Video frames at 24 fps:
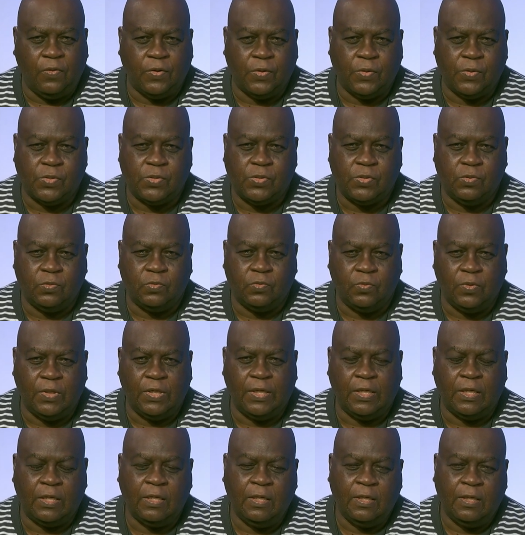those who
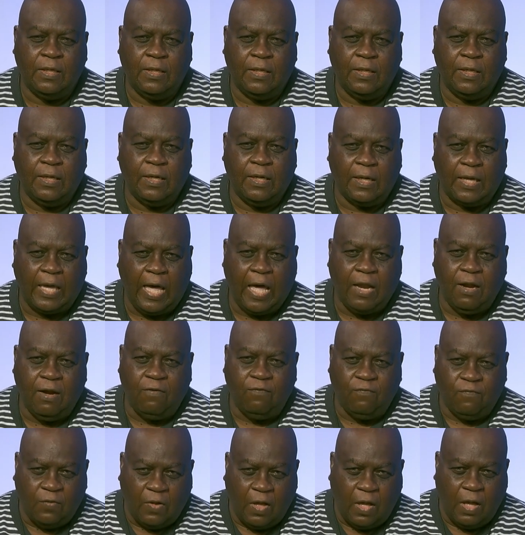really uh, got
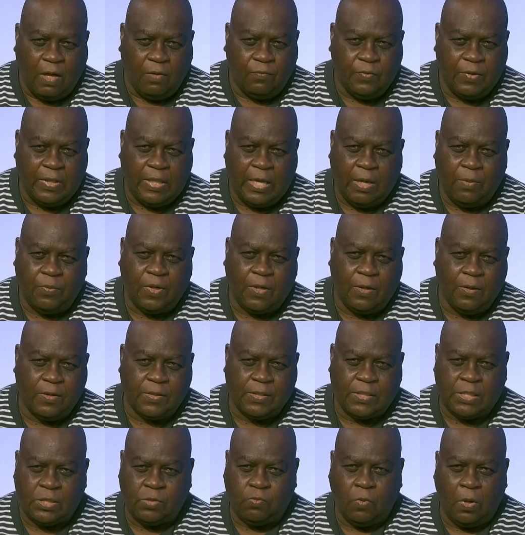involved with that because
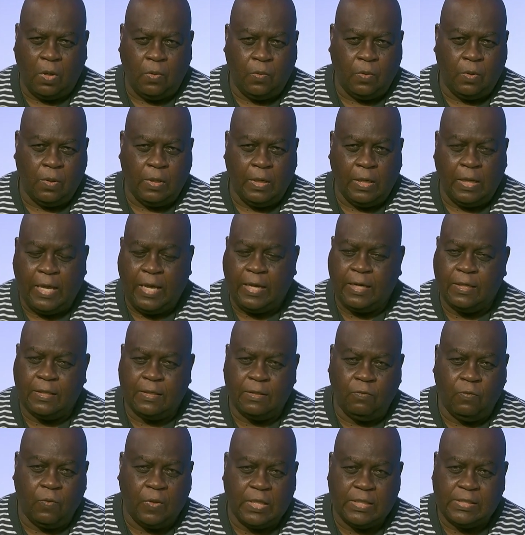that's where we, a lot
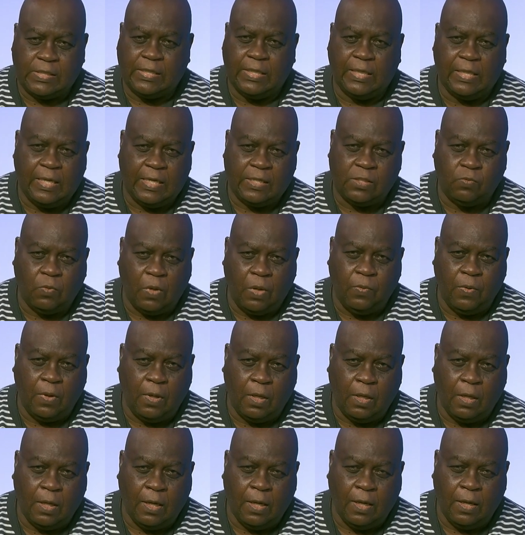of, you can say that's where
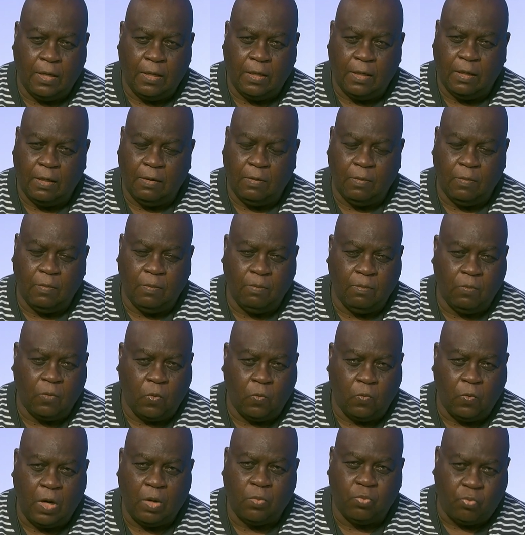we, uh,
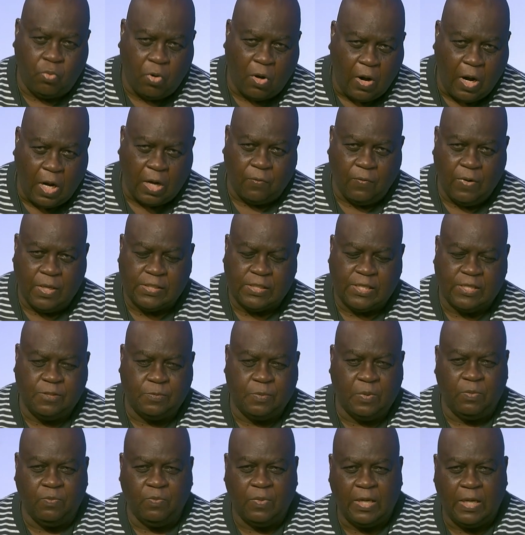great progress has
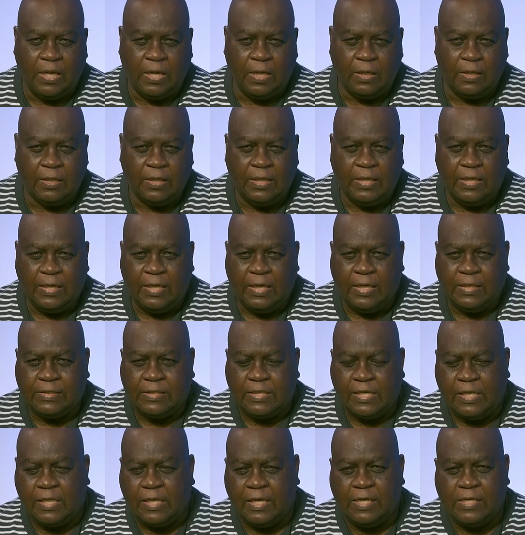been made and to
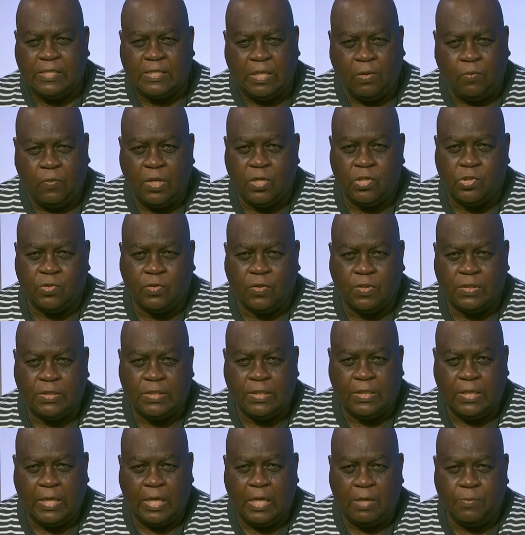the things that we enjoy
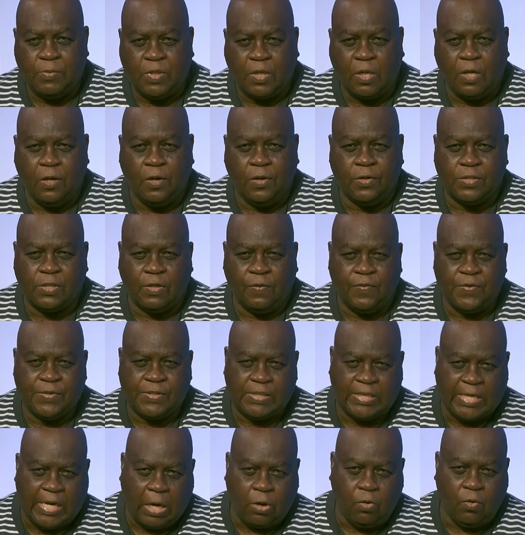today because of the
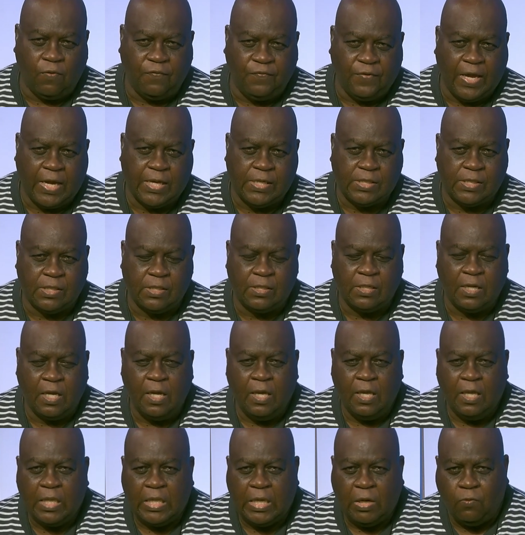sacrifices
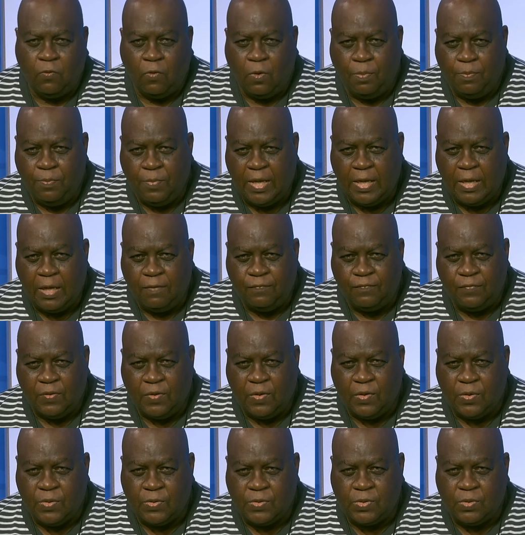that were made for
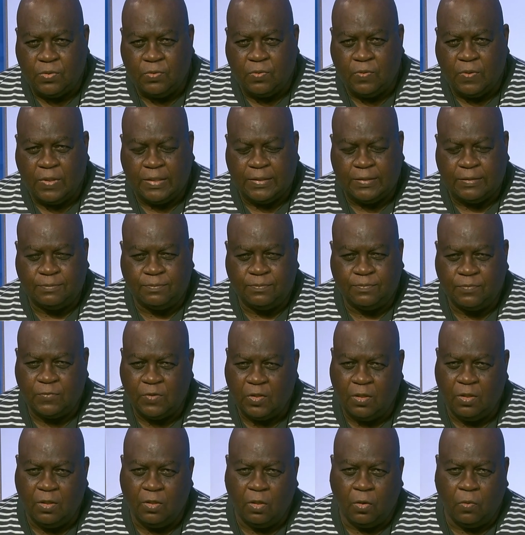those who, uh,
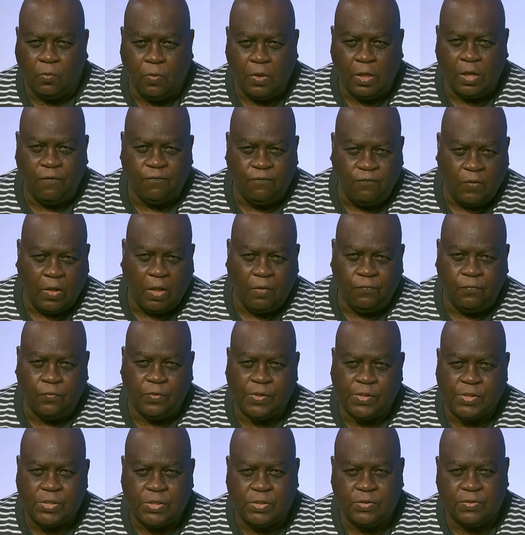you know, really fought
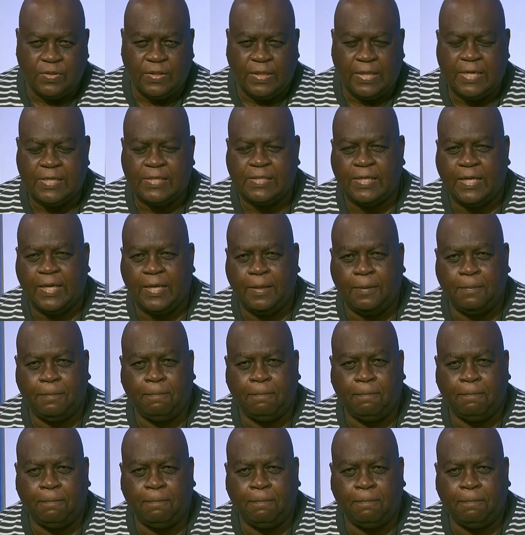for us during that time.